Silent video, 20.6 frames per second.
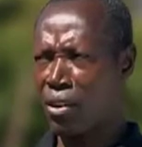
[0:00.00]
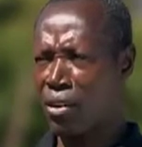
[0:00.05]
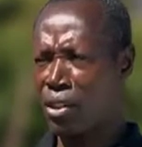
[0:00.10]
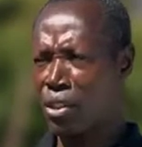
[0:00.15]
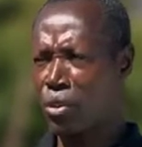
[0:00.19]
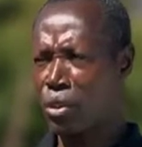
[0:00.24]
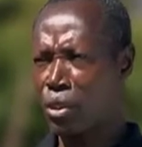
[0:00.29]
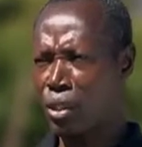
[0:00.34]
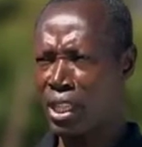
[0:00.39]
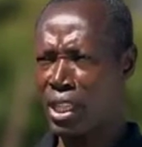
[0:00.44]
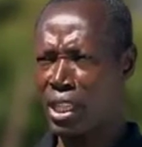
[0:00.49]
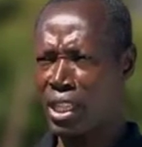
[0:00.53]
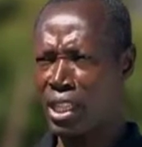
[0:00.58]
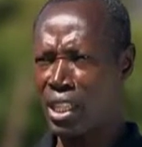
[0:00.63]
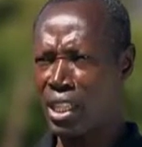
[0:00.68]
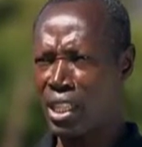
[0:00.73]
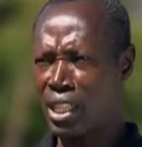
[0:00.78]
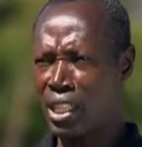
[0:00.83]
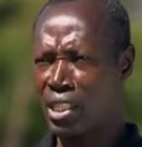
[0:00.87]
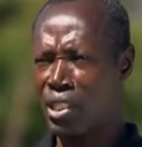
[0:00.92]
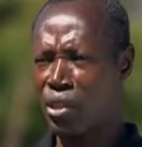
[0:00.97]
Our soil
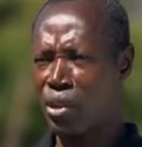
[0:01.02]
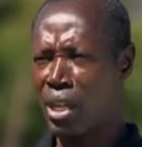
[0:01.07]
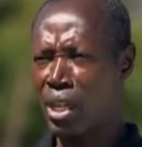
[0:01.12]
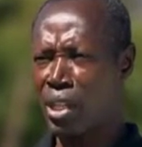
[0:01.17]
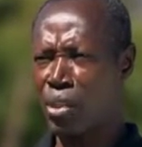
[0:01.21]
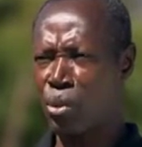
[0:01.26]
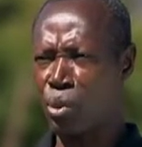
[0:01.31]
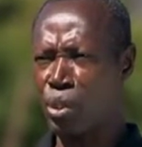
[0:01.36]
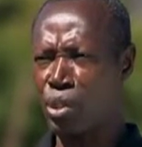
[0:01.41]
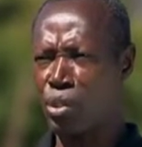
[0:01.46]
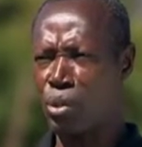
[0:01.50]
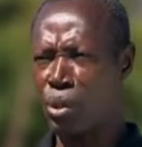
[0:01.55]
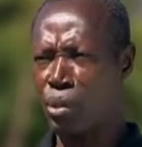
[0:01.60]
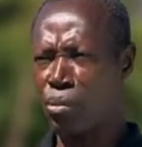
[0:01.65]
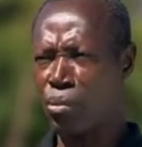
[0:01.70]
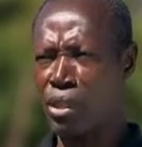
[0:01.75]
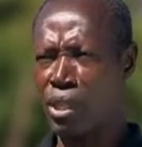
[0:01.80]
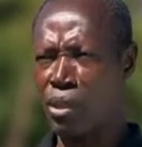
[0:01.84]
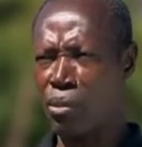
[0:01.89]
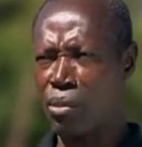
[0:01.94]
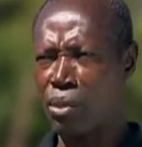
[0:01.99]
is the one which will
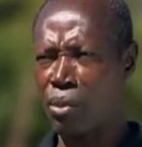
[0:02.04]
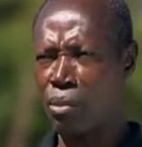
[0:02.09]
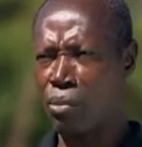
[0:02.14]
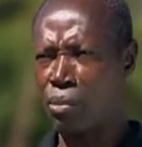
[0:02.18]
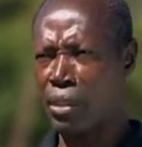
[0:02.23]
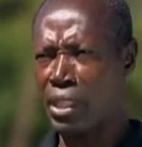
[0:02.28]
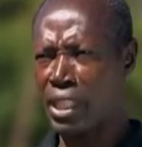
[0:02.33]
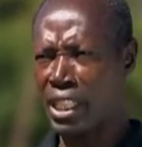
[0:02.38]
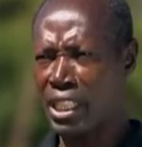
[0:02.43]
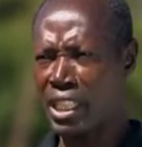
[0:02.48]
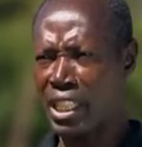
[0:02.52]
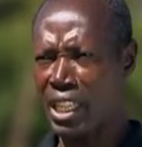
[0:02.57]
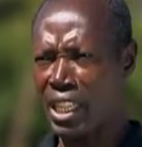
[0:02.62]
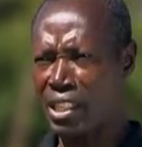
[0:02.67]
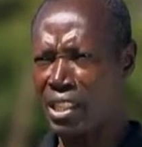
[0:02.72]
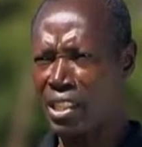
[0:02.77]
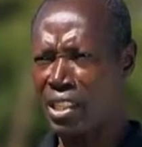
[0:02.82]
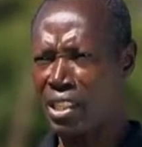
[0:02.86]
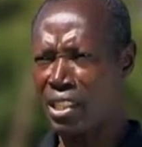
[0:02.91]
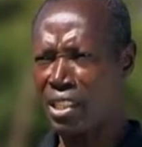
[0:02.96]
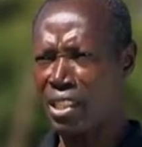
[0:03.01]
be able to protect
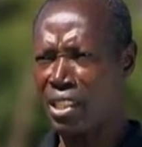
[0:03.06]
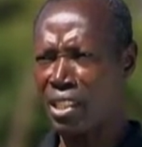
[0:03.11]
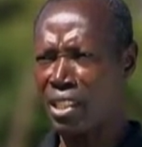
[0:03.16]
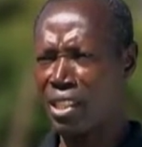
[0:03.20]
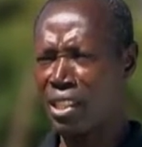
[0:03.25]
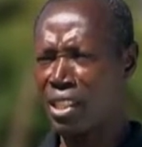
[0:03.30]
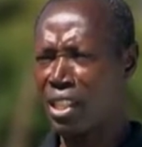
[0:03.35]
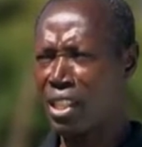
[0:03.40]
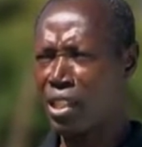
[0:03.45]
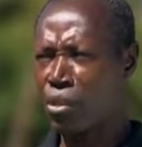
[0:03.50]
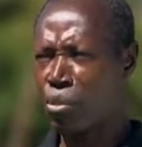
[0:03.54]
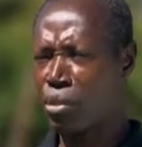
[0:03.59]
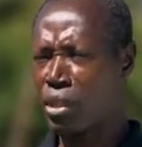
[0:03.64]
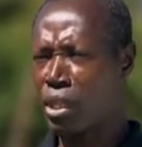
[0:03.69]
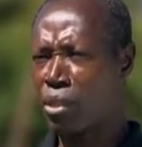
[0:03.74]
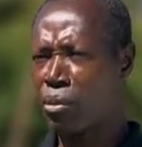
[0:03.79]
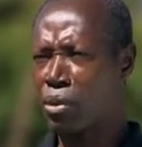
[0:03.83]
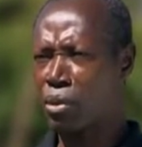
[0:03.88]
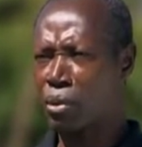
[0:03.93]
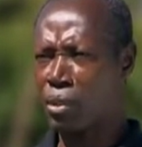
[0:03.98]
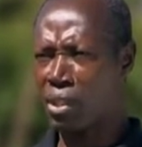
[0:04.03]
us and be
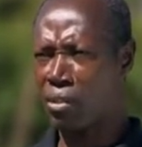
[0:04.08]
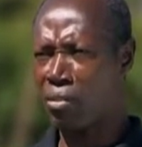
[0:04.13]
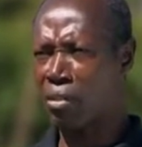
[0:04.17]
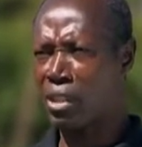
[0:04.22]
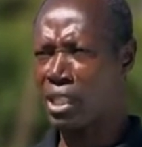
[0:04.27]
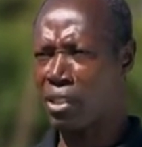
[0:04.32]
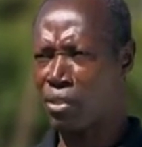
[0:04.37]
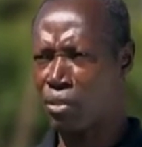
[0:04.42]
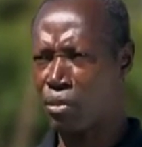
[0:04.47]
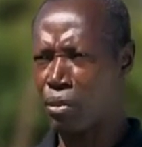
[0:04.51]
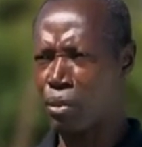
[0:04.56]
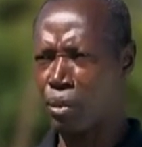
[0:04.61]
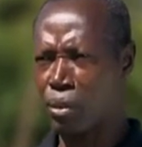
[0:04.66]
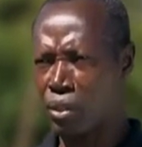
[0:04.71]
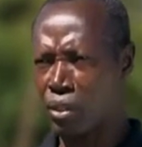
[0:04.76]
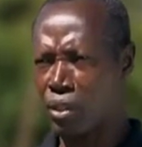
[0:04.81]
able to give us food.